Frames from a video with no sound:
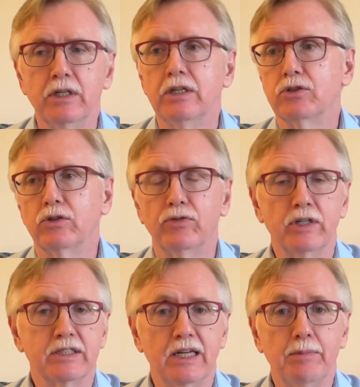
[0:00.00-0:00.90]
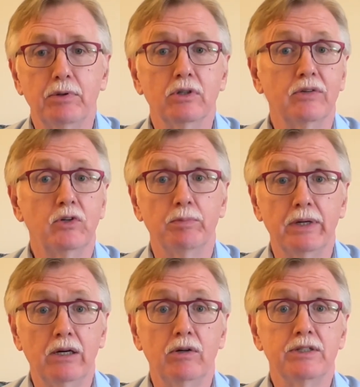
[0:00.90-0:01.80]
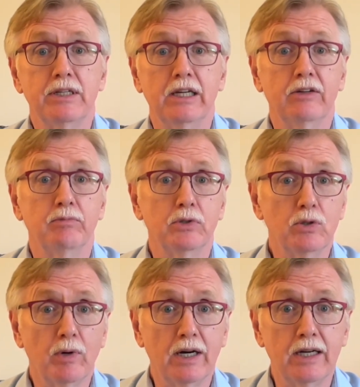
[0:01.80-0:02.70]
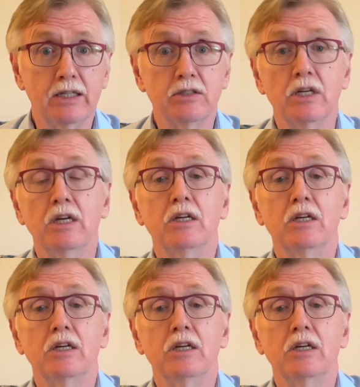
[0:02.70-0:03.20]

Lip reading: So for example, if your parents have blue eyes,